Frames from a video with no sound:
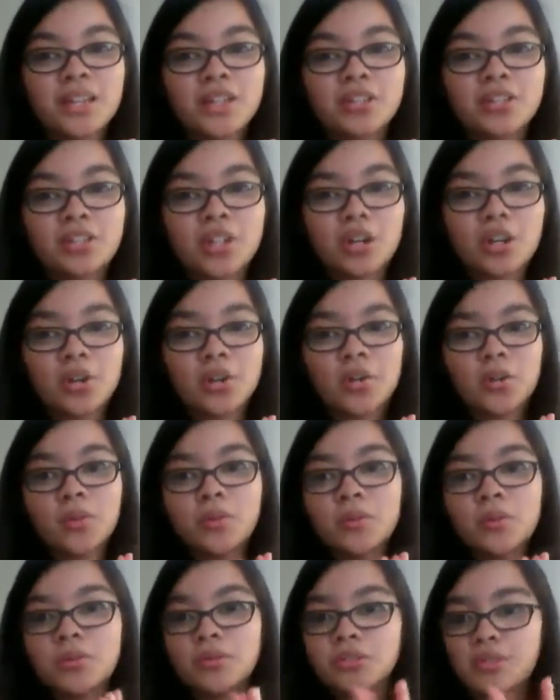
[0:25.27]

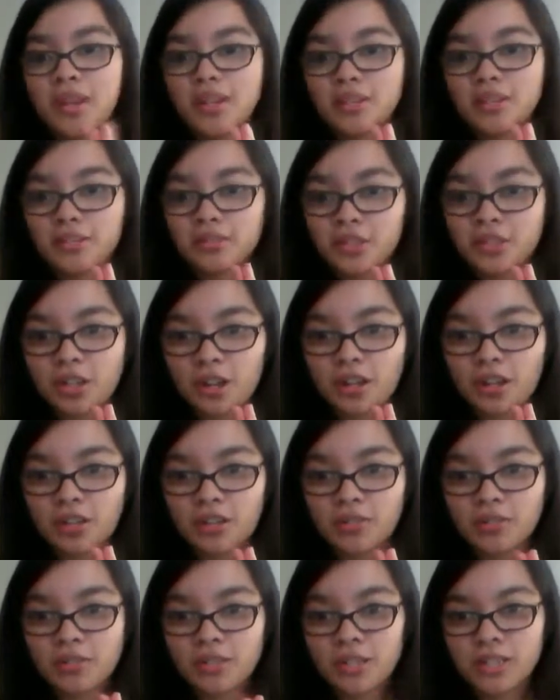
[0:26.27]
So, director of
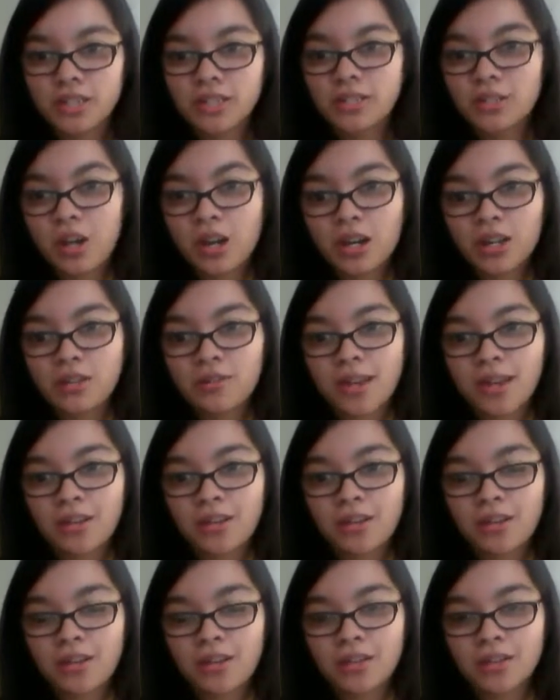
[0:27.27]
photography Conrad
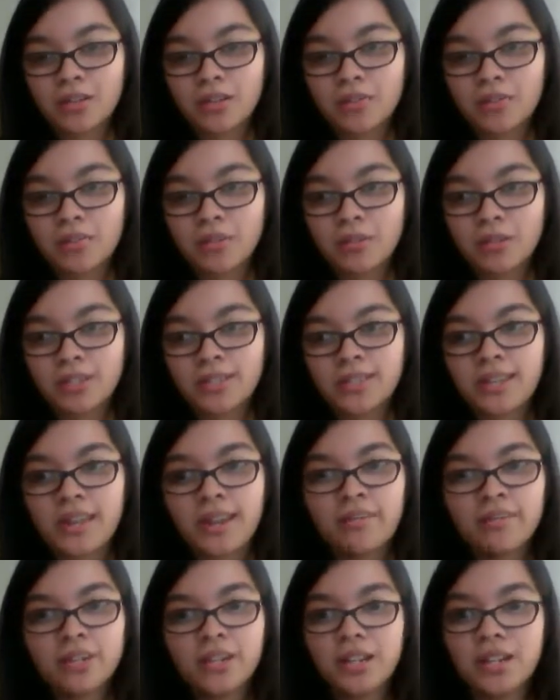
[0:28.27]
Hall employs
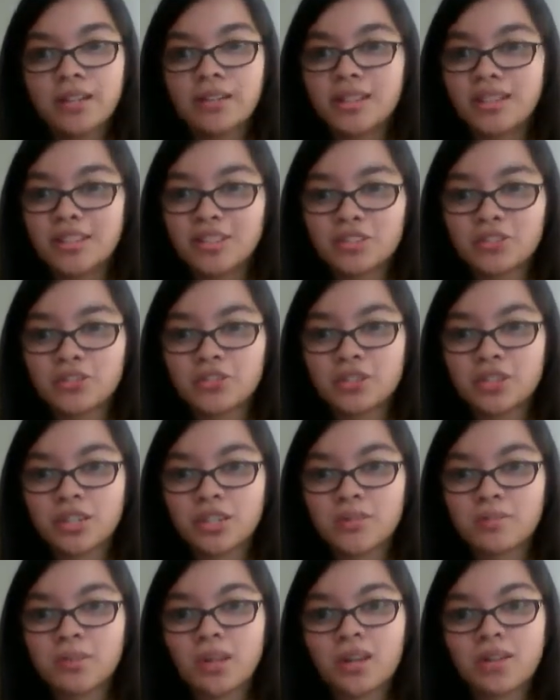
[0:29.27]
every
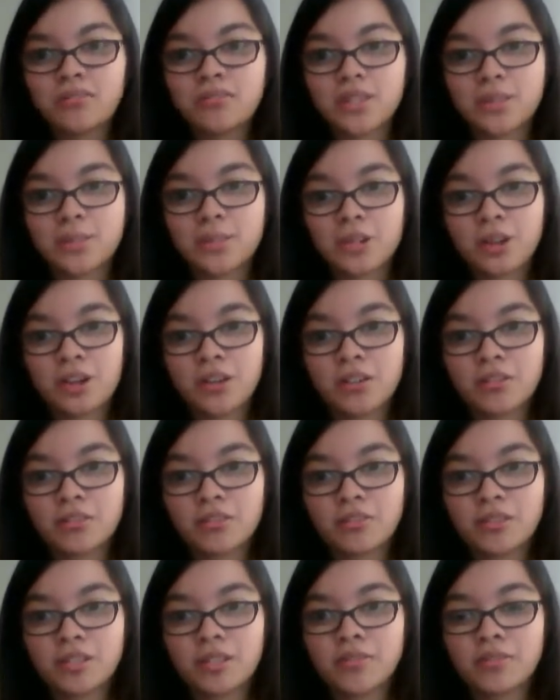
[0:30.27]
extreme of
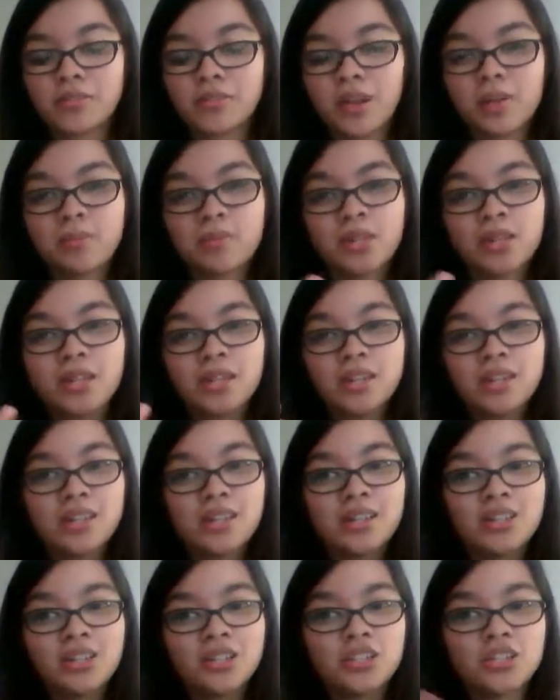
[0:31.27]
cinematography, from
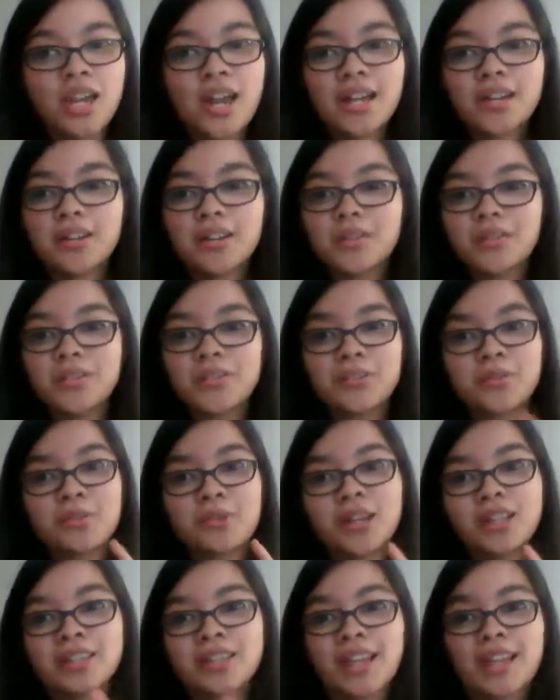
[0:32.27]
shadows to
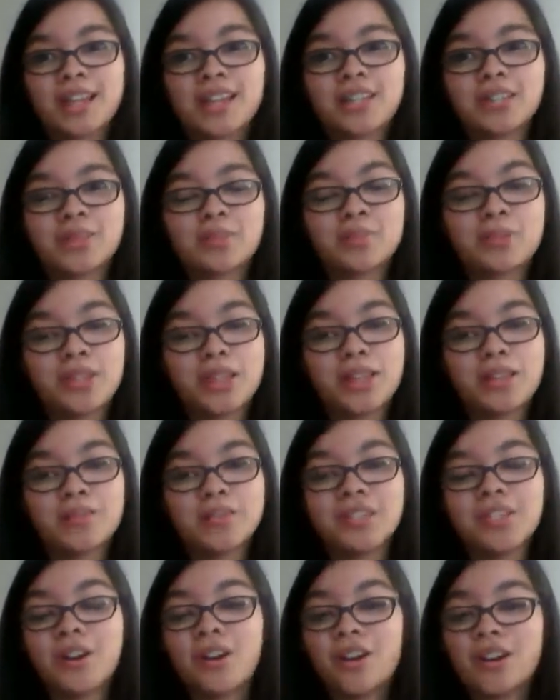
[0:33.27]
bright lighting, to play
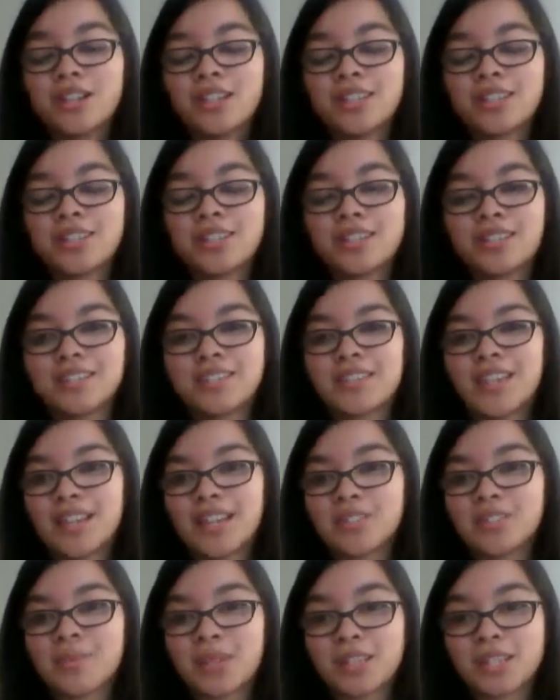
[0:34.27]
with the audience's
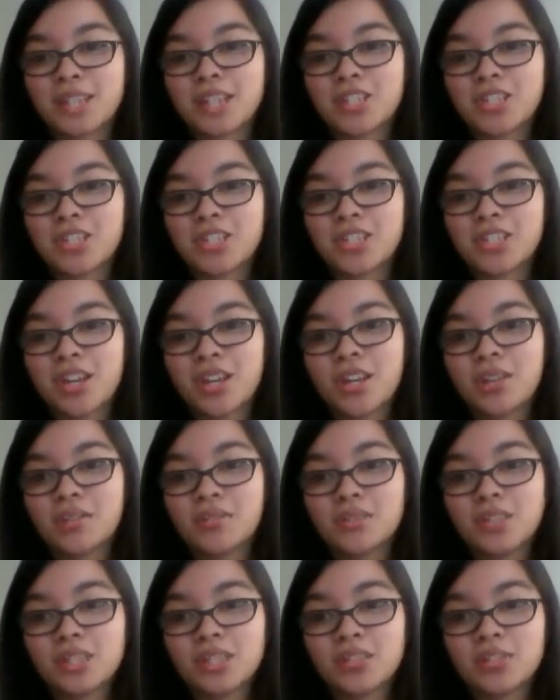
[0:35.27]
expectations
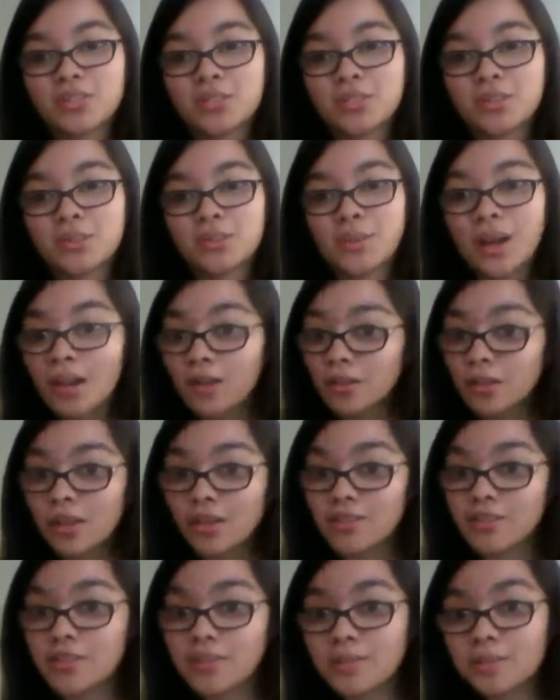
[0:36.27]
of these two
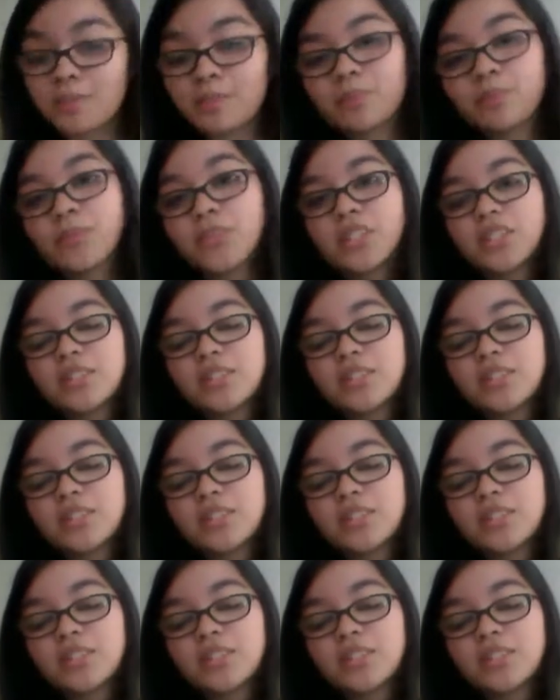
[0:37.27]
outlaws.